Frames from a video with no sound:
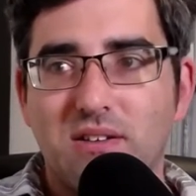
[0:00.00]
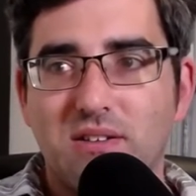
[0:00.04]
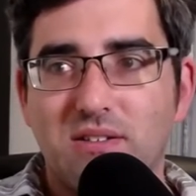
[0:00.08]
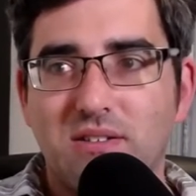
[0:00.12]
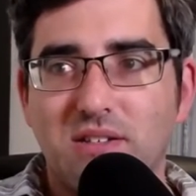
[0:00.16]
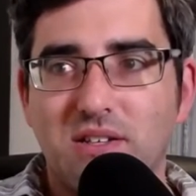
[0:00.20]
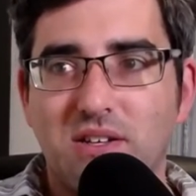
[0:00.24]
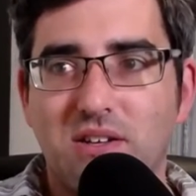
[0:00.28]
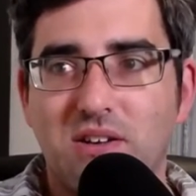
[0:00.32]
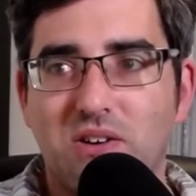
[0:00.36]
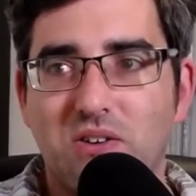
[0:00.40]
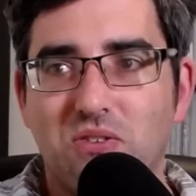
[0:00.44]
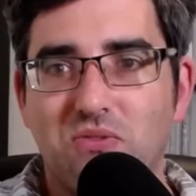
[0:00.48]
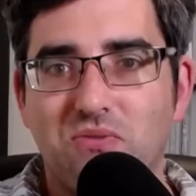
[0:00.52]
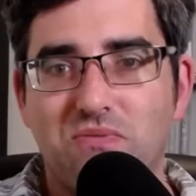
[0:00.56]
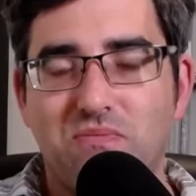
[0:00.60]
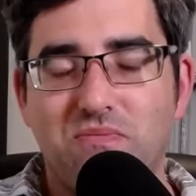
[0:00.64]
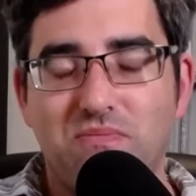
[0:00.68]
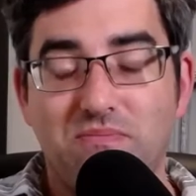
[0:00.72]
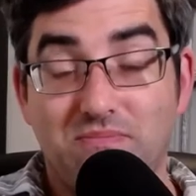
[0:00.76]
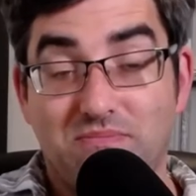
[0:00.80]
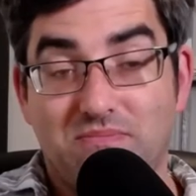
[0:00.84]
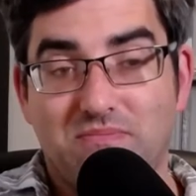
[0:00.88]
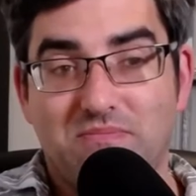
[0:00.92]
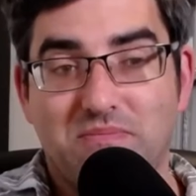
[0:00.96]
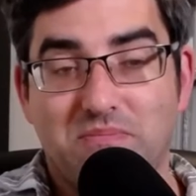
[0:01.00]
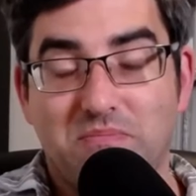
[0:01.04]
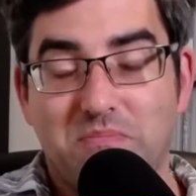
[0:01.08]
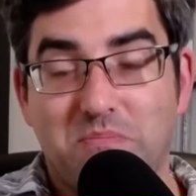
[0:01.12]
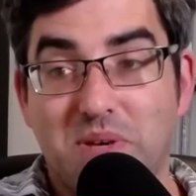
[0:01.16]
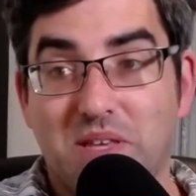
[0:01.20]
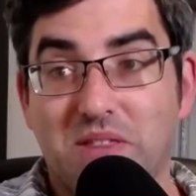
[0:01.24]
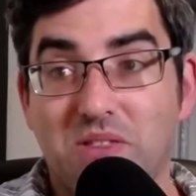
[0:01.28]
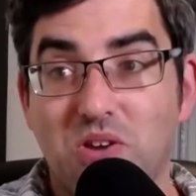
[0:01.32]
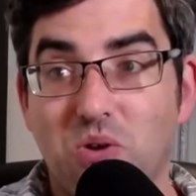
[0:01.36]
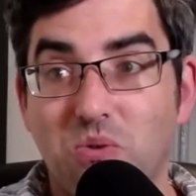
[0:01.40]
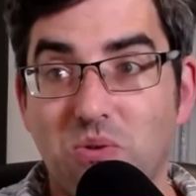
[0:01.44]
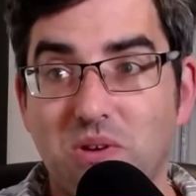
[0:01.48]
you know,
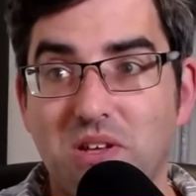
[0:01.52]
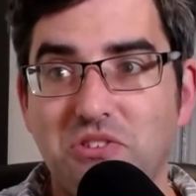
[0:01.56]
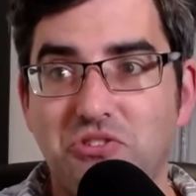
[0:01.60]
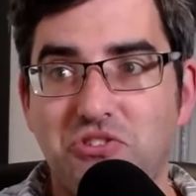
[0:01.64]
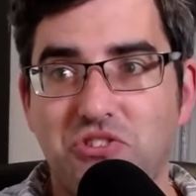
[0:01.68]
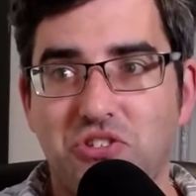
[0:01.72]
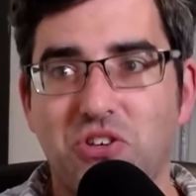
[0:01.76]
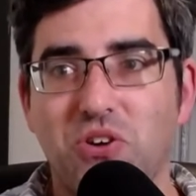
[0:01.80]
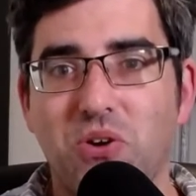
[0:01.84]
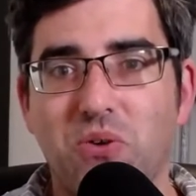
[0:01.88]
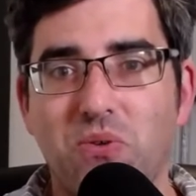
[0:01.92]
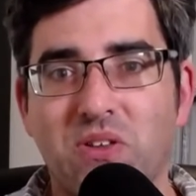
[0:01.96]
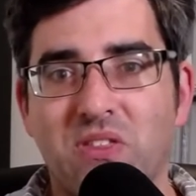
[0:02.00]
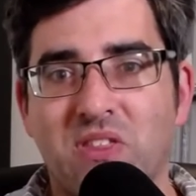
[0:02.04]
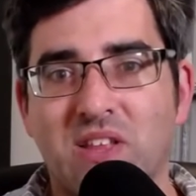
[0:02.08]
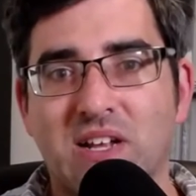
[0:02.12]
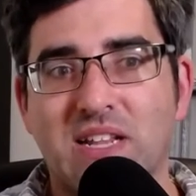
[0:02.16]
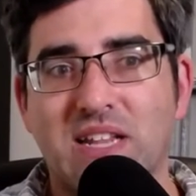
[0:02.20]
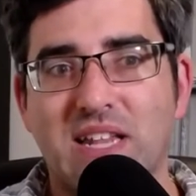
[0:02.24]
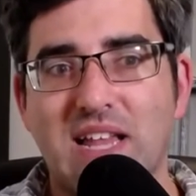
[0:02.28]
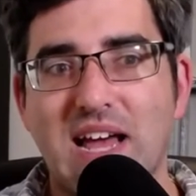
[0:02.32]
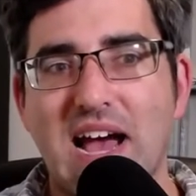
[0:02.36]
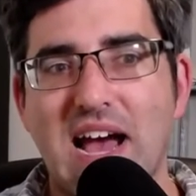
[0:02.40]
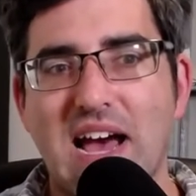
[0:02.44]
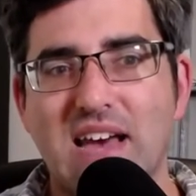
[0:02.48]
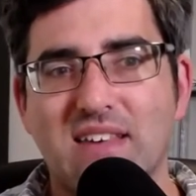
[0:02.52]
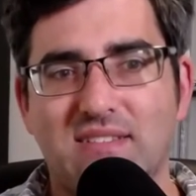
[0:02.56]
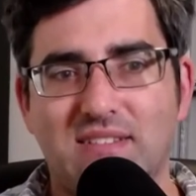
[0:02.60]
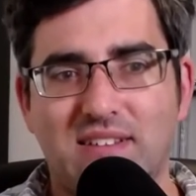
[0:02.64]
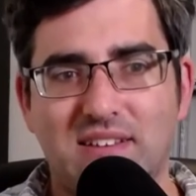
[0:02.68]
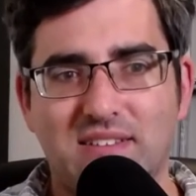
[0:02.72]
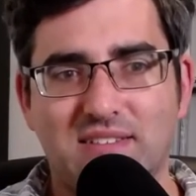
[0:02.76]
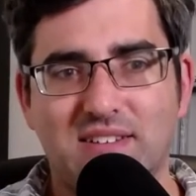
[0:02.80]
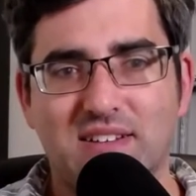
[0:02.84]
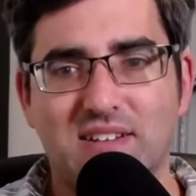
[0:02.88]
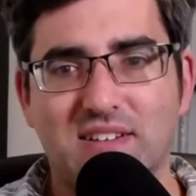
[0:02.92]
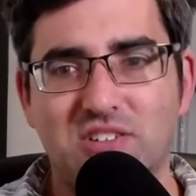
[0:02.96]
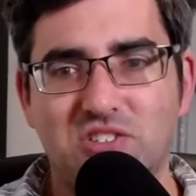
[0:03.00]
being the only Jew in the class,
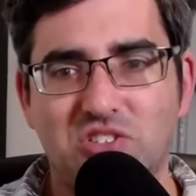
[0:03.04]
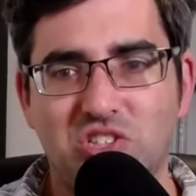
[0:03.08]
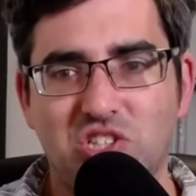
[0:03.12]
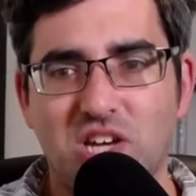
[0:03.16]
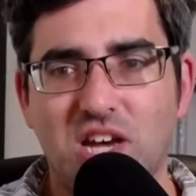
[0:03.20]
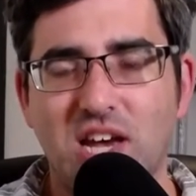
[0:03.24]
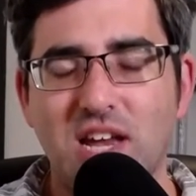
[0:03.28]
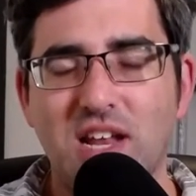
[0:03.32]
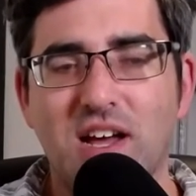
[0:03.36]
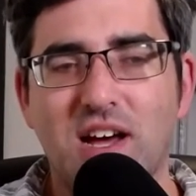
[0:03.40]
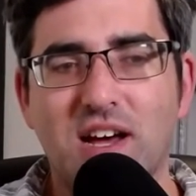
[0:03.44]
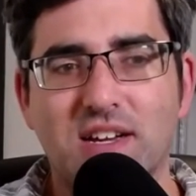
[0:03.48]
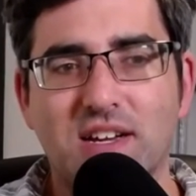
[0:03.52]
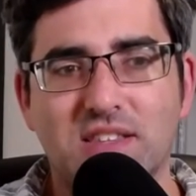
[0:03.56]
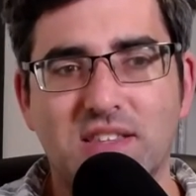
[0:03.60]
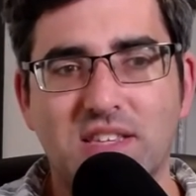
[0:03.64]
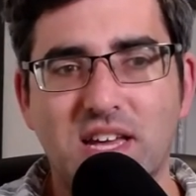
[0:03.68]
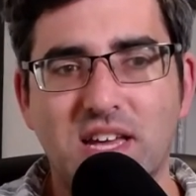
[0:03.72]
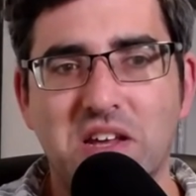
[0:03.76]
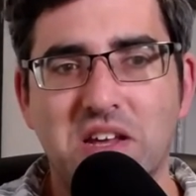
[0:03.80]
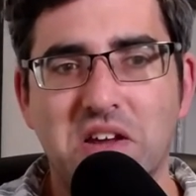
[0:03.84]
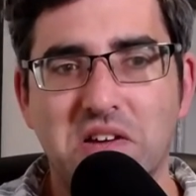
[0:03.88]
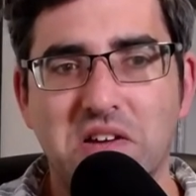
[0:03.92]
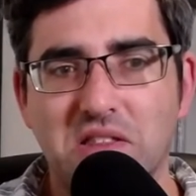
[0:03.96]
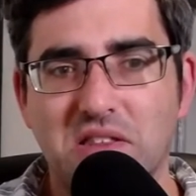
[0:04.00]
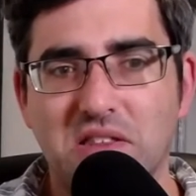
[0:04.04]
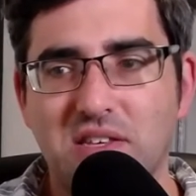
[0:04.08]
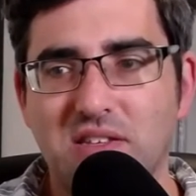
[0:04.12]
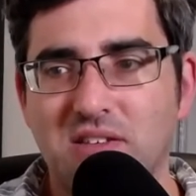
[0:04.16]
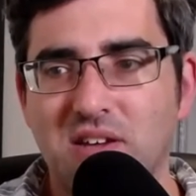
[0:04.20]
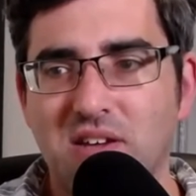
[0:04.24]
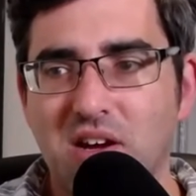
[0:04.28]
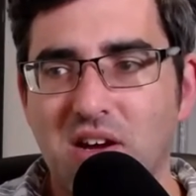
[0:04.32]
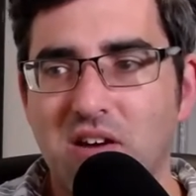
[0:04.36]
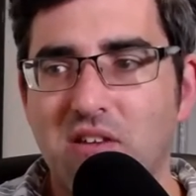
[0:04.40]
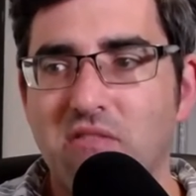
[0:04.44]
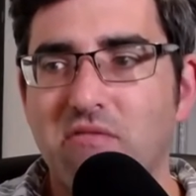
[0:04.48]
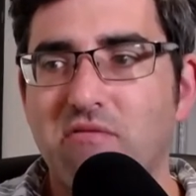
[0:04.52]
listening to Shylock, and then hearing these
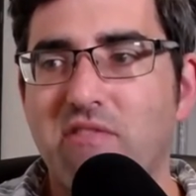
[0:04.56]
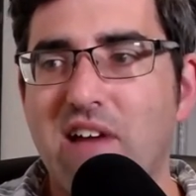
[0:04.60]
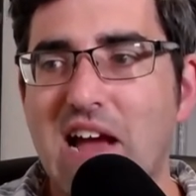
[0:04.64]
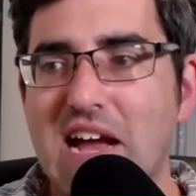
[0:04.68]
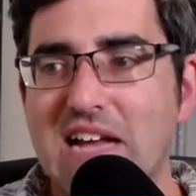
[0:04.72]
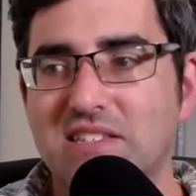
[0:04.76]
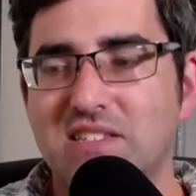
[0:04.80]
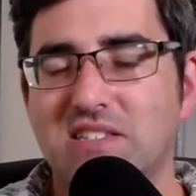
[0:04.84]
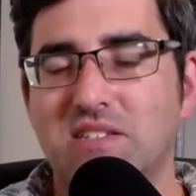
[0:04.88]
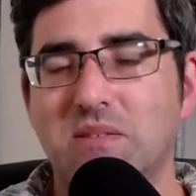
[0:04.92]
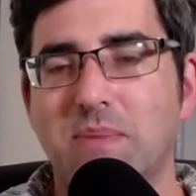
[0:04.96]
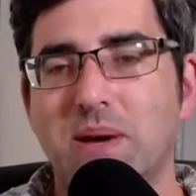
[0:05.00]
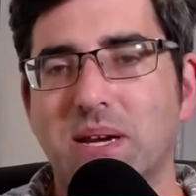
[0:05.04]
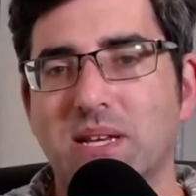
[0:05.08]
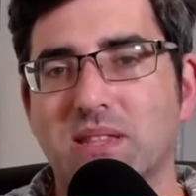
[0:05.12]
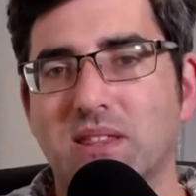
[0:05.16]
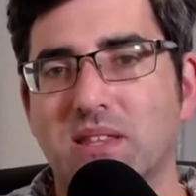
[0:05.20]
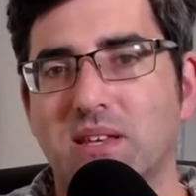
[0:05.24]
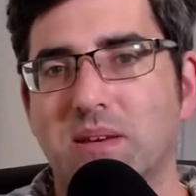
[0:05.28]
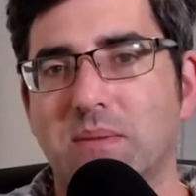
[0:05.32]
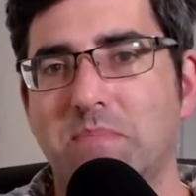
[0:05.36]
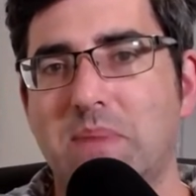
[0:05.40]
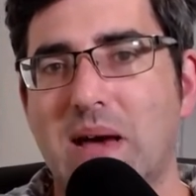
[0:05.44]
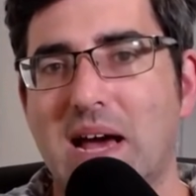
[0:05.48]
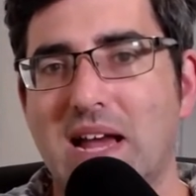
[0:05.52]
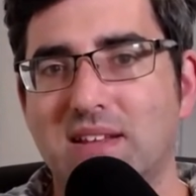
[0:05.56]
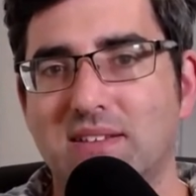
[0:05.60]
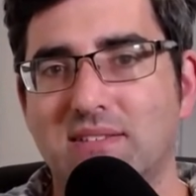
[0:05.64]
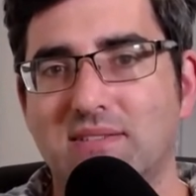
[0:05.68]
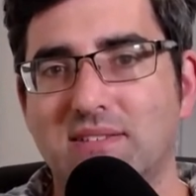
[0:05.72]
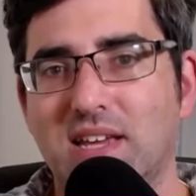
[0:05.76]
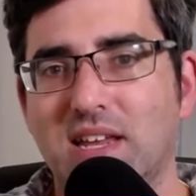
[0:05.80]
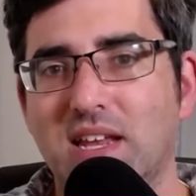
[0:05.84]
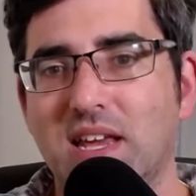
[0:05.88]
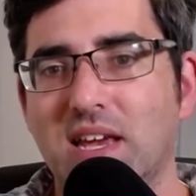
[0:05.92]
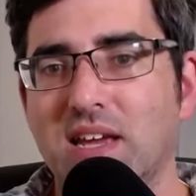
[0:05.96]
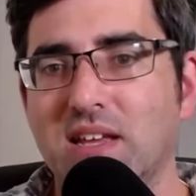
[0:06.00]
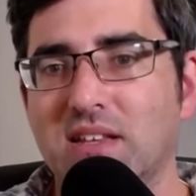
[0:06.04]
rants about the
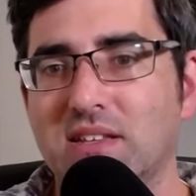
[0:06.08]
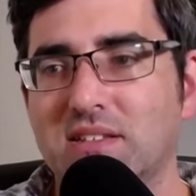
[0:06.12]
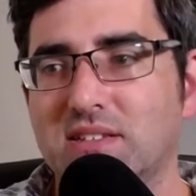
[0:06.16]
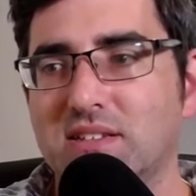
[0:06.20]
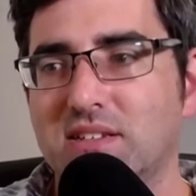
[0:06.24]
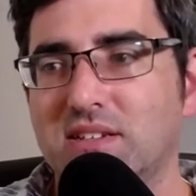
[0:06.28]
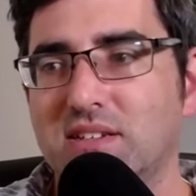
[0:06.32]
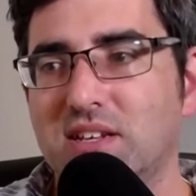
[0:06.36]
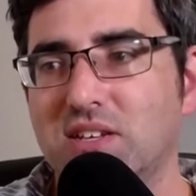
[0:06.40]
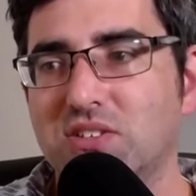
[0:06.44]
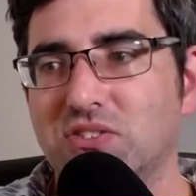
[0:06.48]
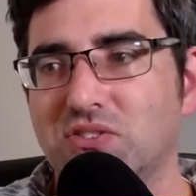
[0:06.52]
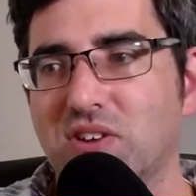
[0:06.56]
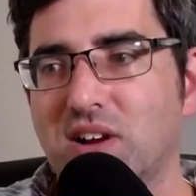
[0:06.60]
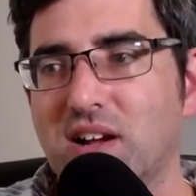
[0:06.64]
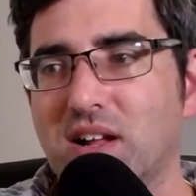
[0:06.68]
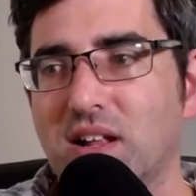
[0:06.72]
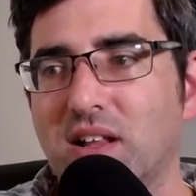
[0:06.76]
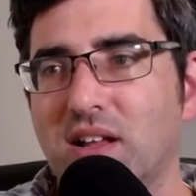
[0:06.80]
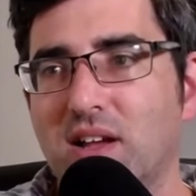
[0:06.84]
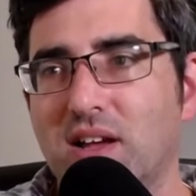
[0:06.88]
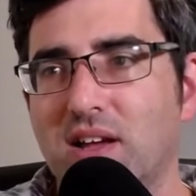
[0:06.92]
Palestinians and Israel.